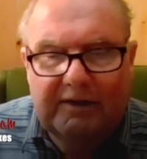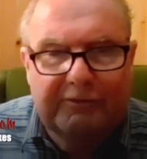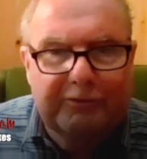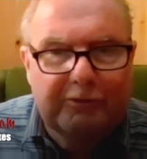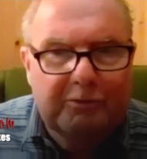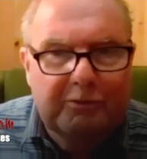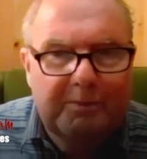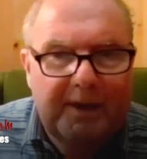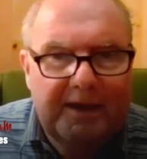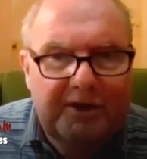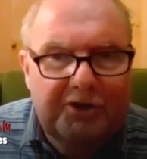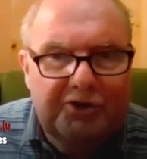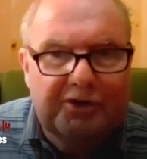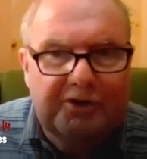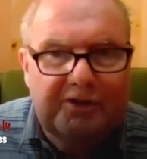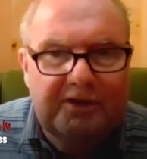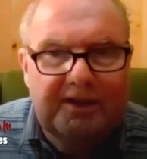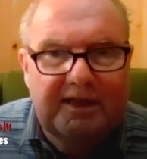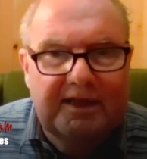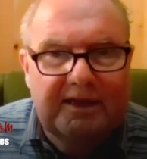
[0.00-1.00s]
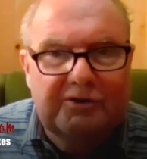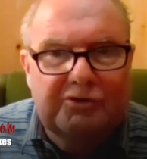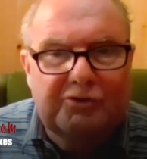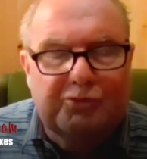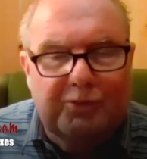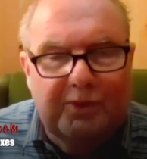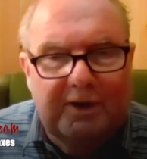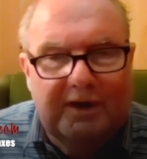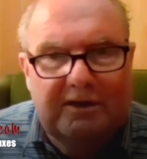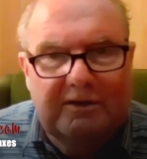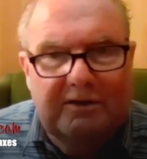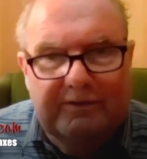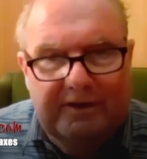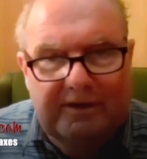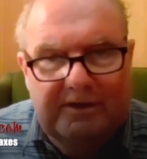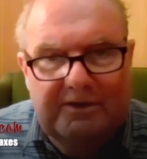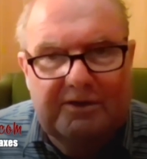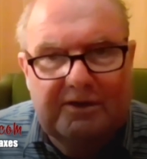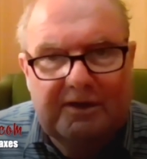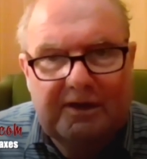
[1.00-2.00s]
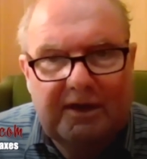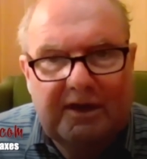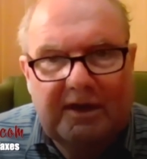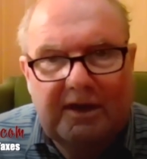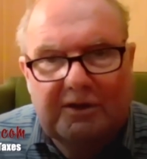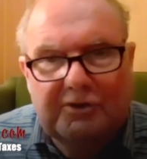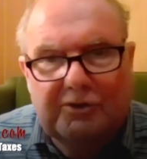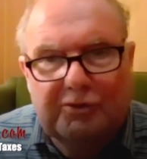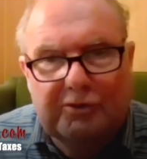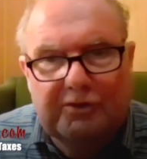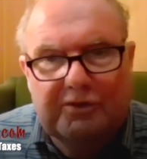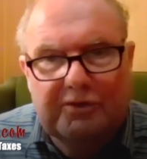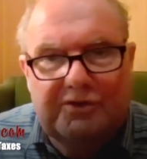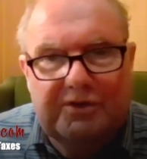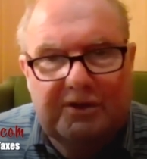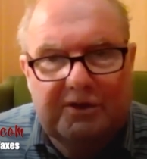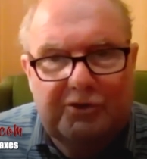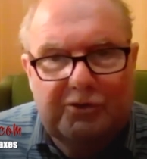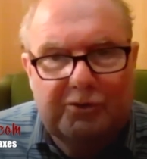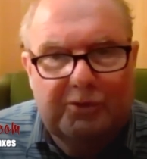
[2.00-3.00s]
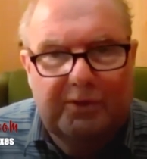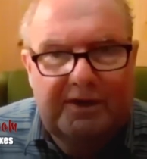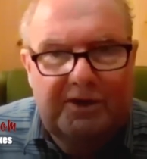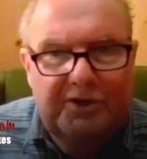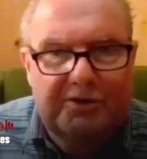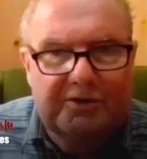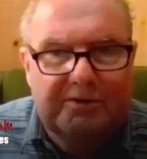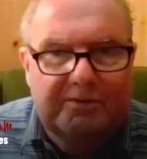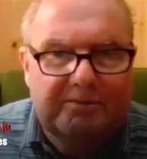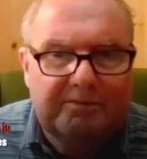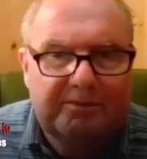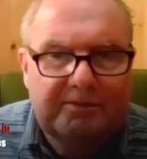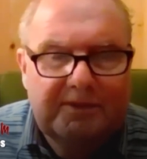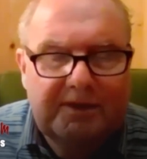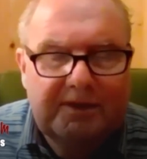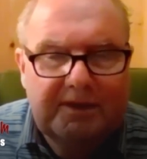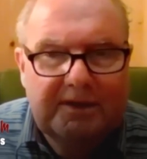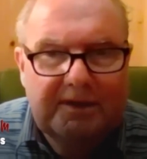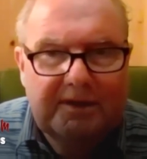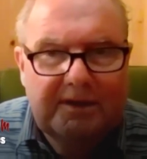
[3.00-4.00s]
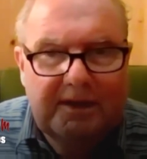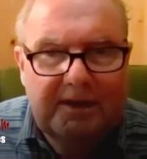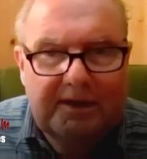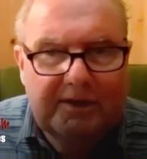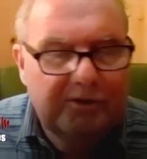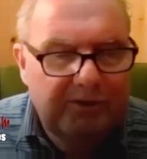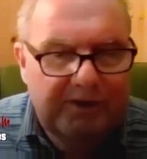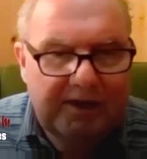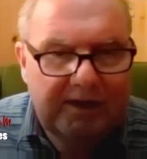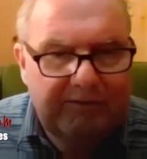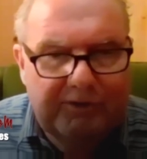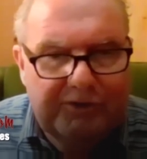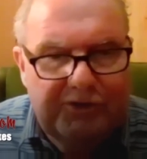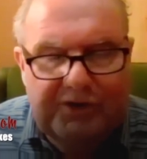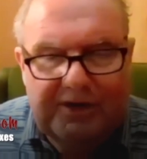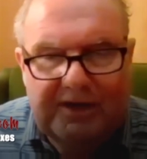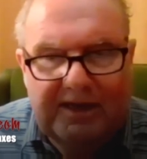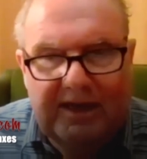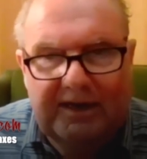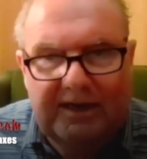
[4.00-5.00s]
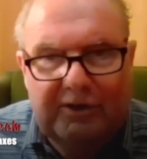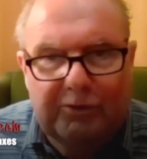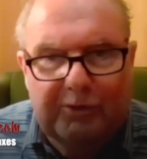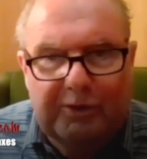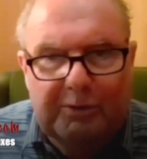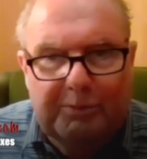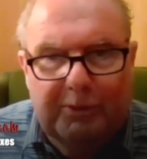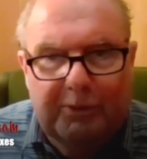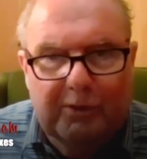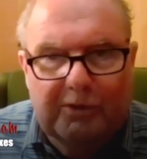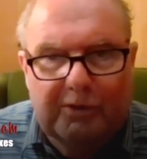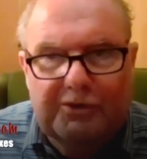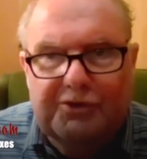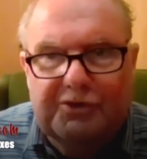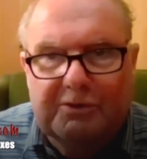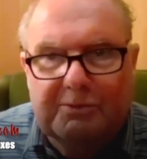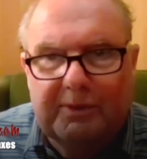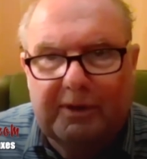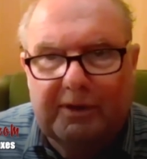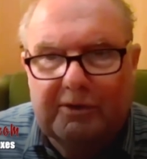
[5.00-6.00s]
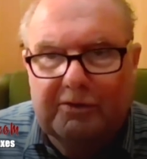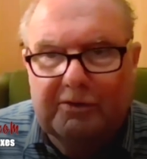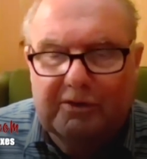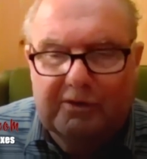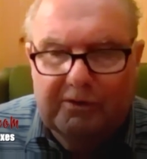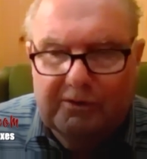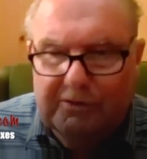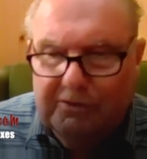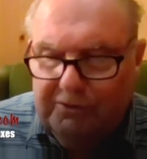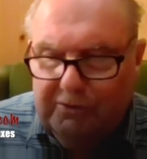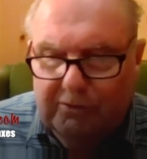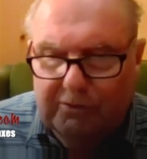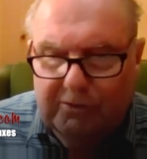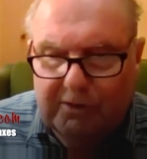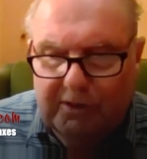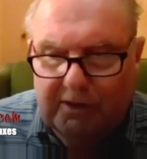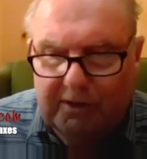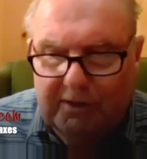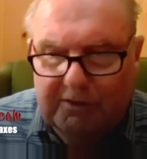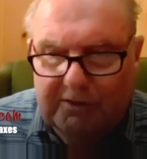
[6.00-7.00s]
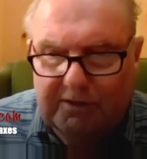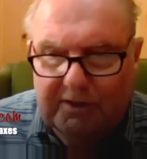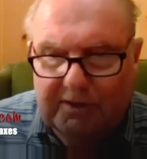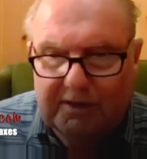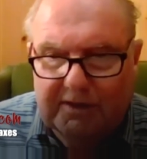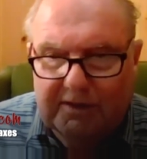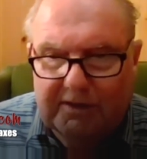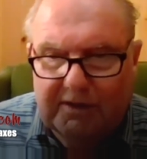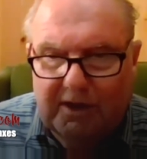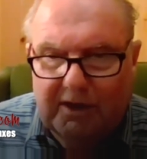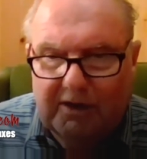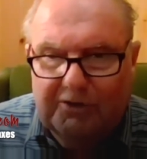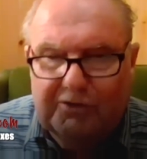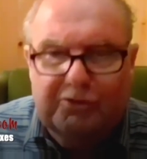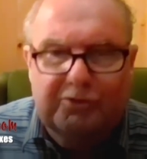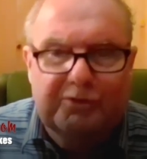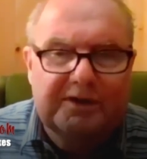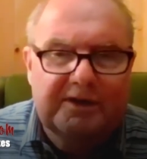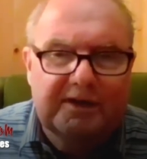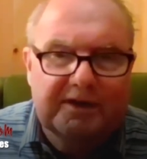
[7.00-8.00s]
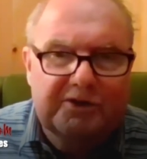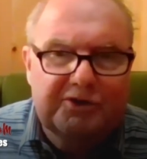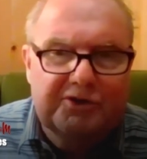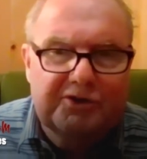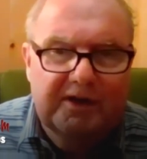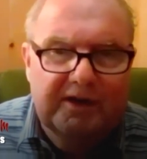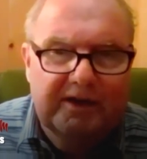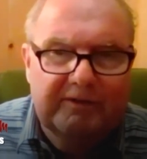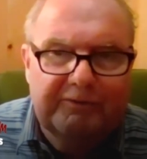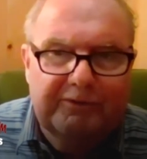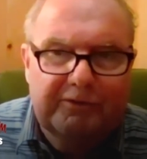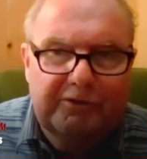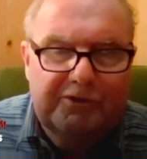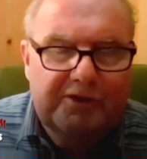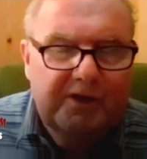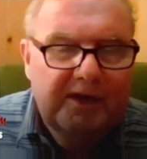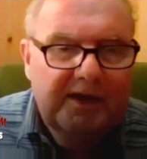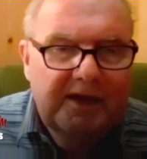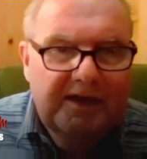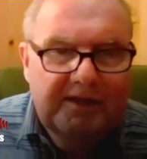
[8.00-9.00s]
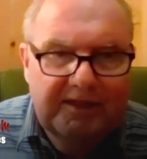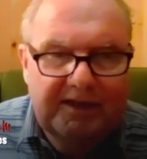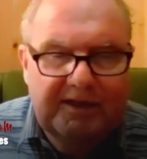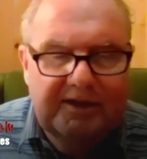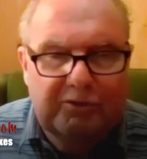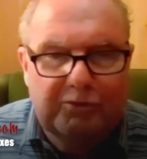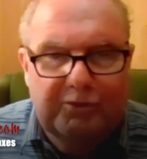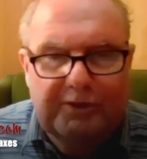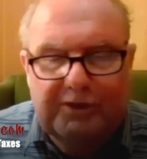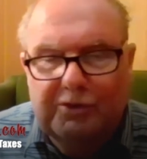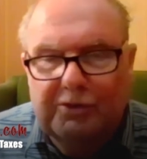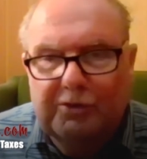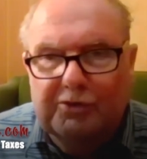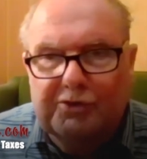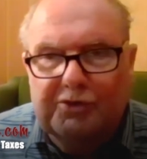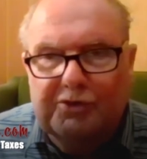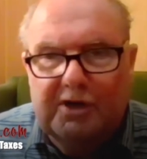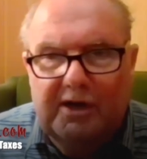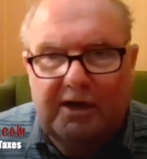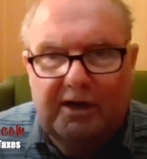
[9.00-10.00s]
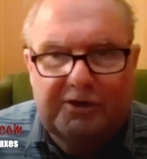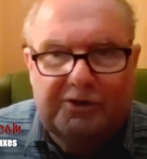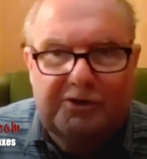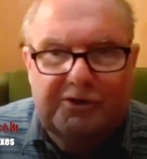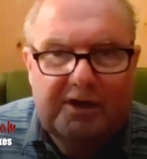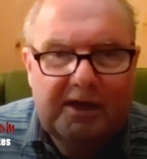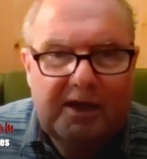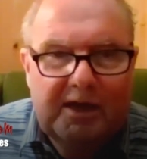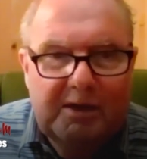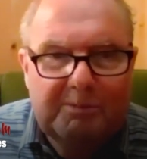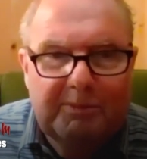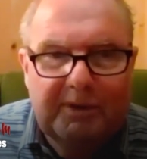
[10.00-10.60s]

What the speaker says: information that is relevant to the situation. You never see any reports about their so-called cost reduction efforts. They reduce costs.